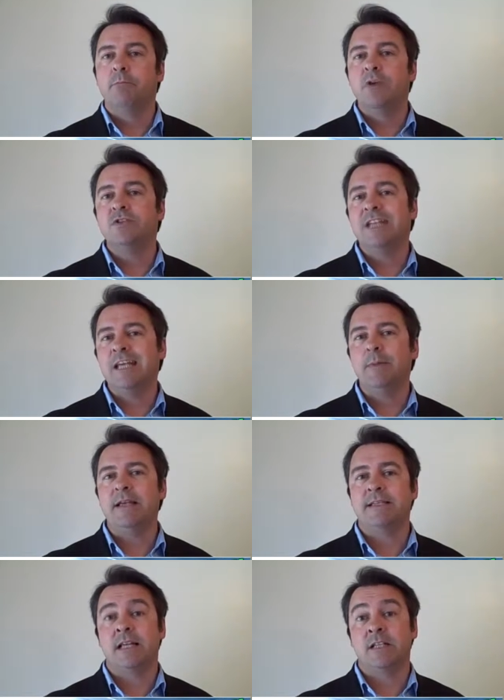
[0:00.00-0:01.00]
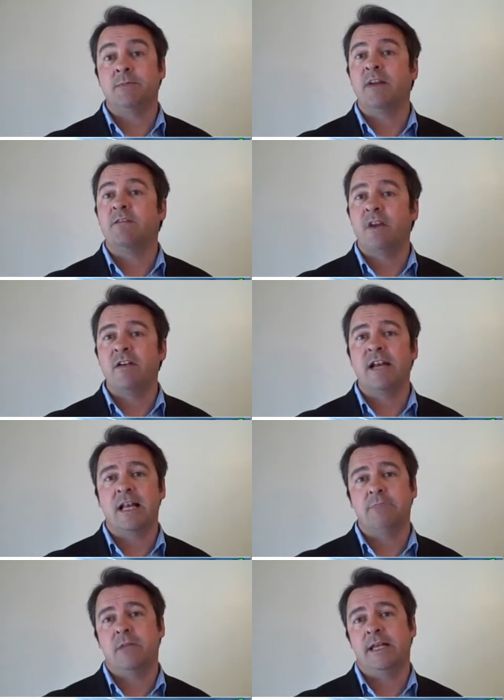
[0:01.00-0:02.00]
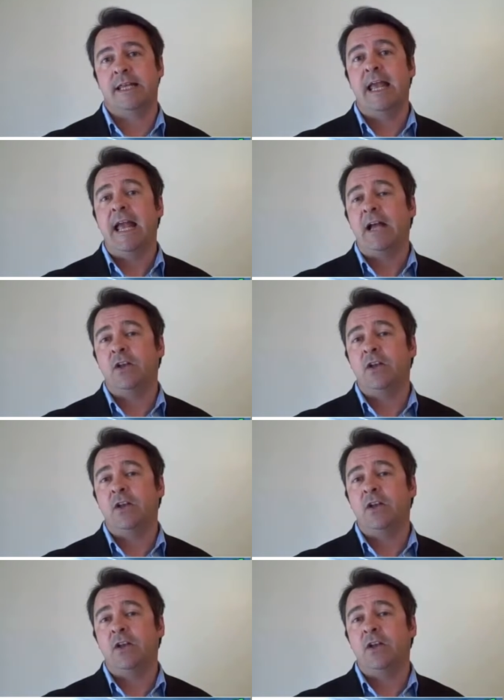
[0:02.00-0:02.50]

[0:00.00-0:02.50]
Most eBay sellers make very little money,